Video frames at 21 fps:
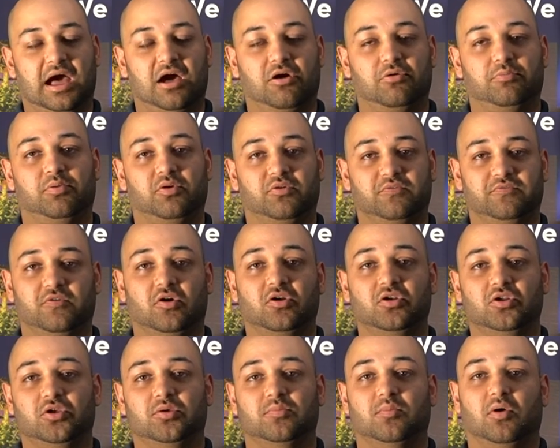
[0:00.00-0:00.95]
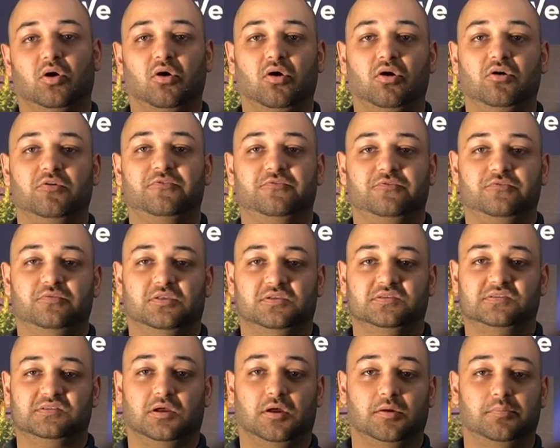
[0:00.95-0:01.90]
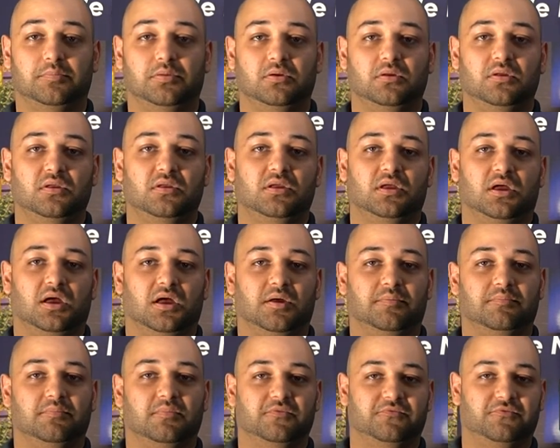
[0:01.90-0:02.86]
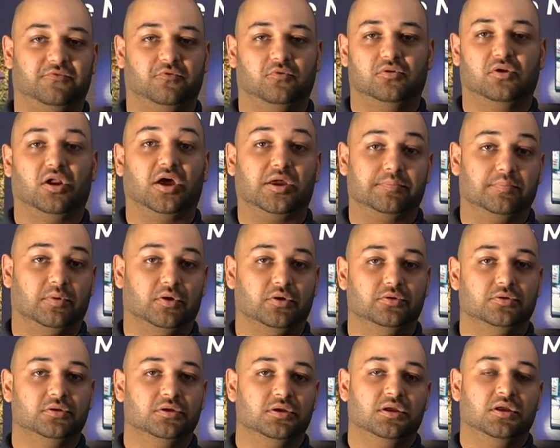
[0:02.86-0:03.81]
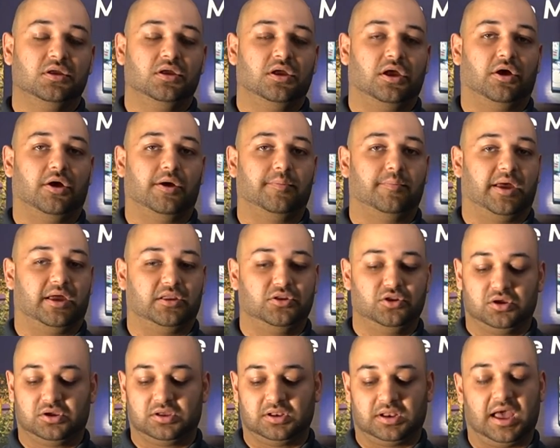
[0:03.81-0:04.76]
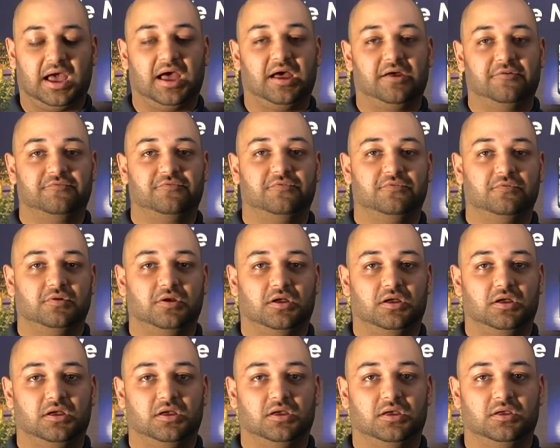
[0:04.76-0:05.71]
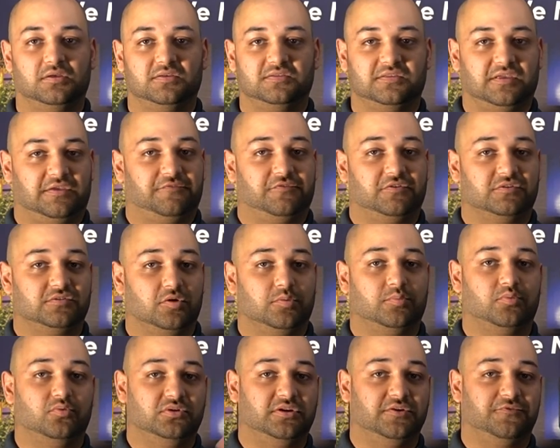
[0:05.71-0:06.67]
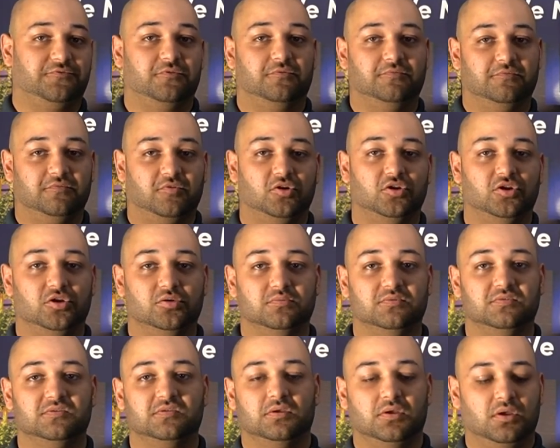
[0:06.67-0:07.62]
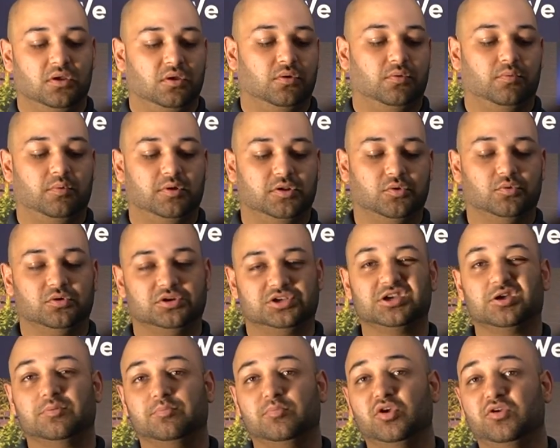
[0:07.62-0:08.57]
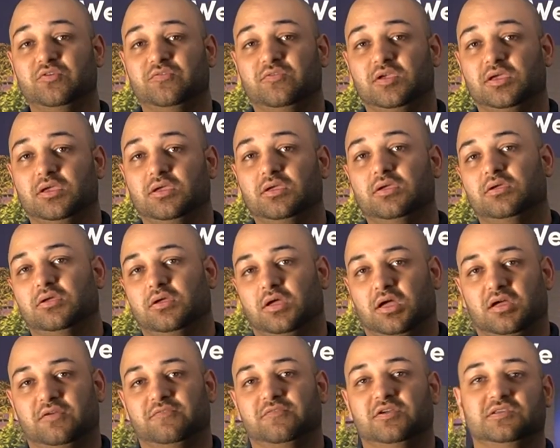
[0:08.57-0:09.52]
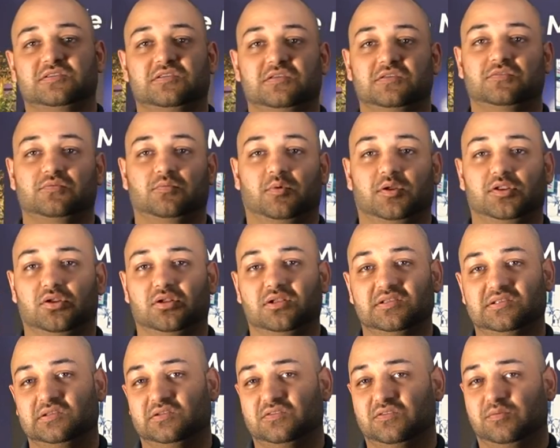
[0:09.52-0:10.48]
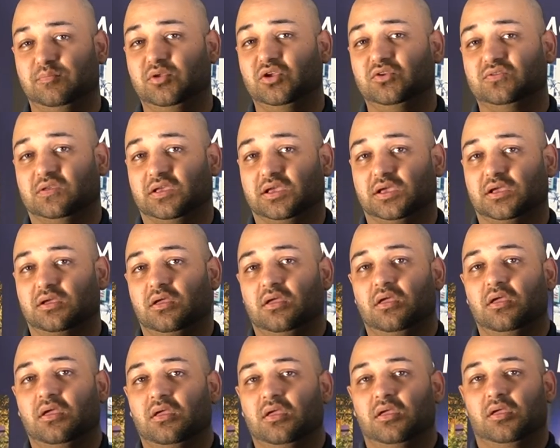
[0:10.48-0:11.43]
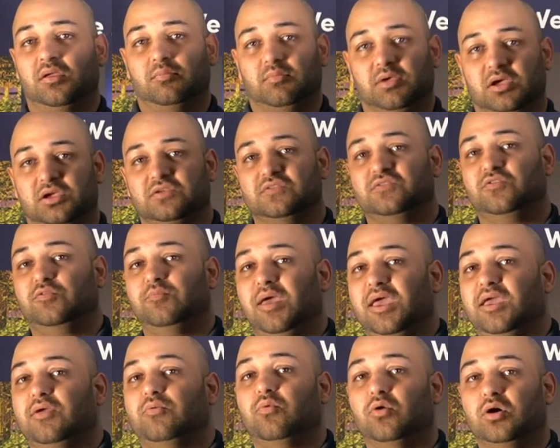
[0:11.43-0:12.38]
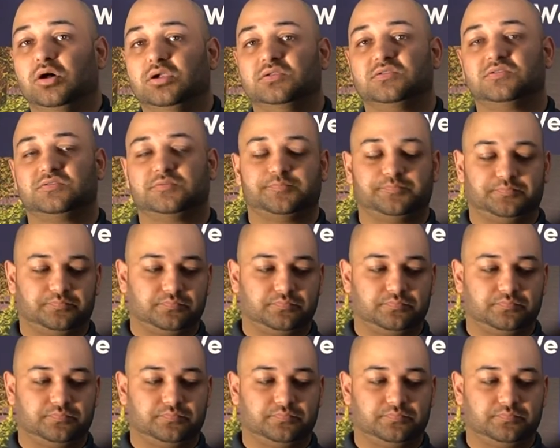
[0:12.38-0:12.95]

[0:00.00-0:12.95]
output volume off the sub for night mode, and you can have say for example different volumes when you're watching a movie versus when you listen to music, because you may want